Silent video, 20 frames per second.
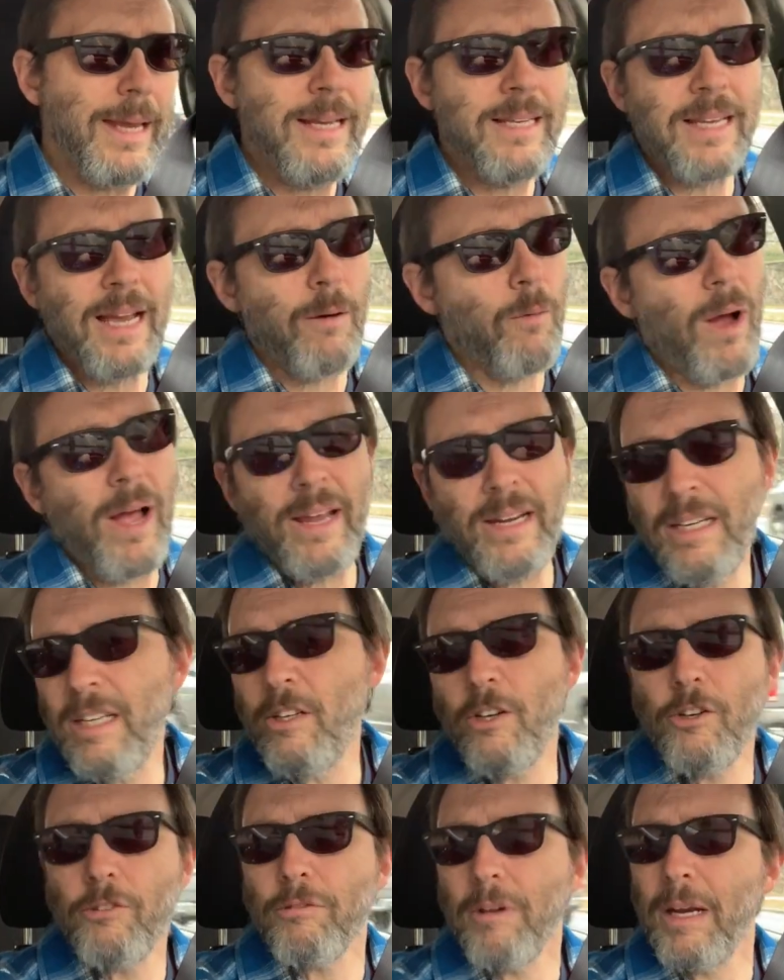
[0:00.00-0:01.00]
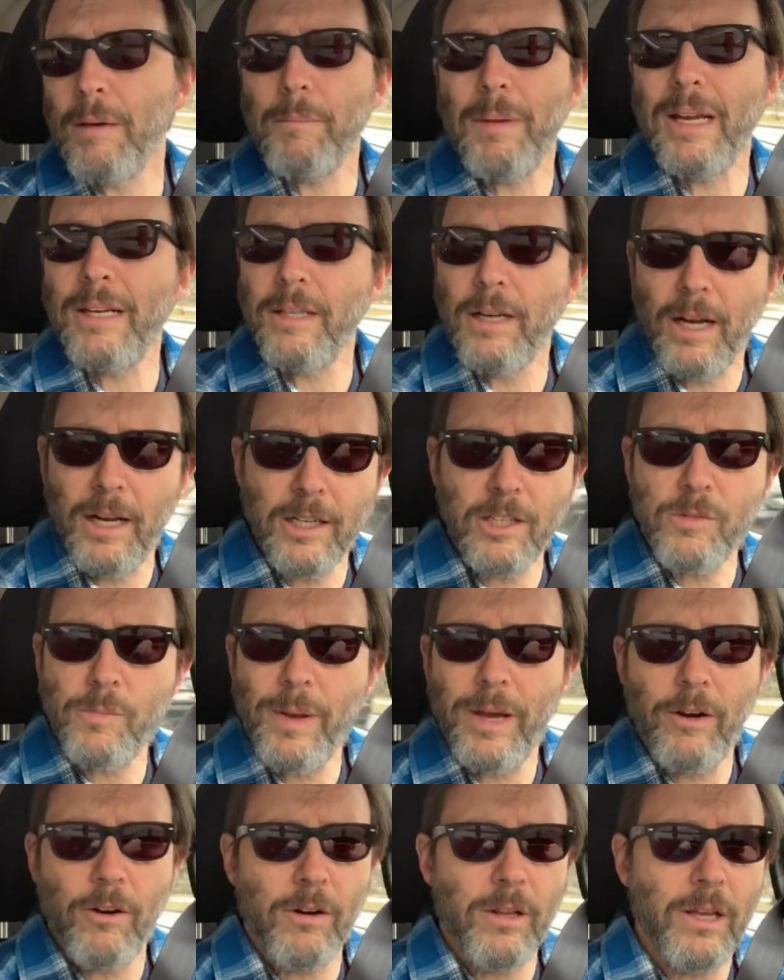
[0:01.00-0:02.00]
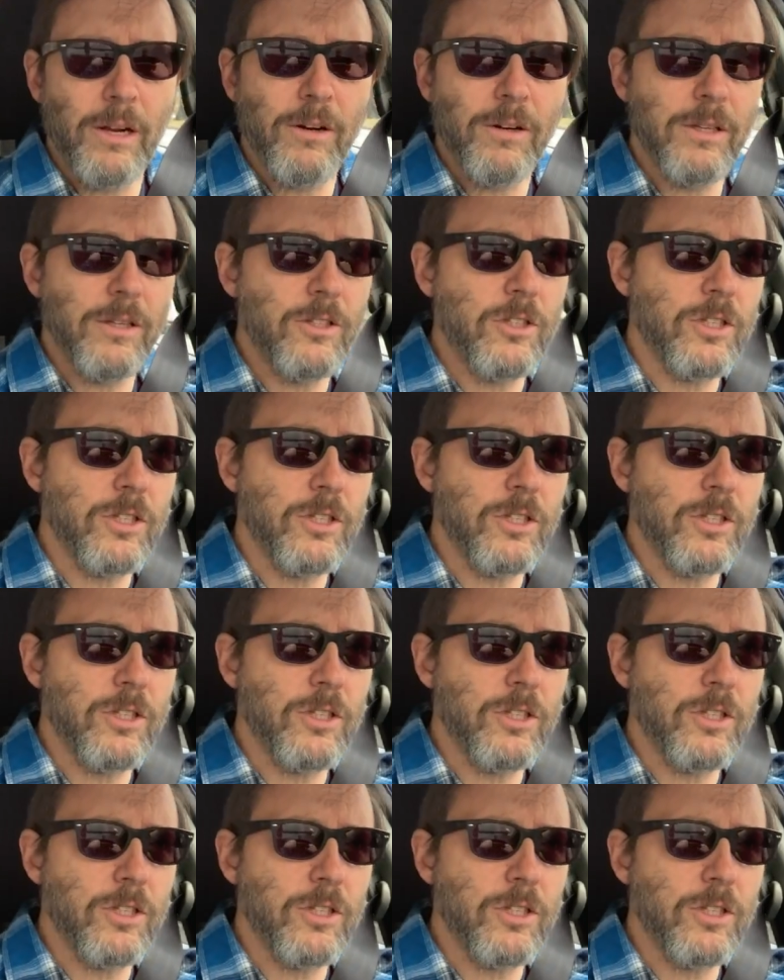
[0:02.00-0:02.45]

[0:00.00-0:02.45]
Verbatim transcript: is I, I need to train my dogs better. They're, they're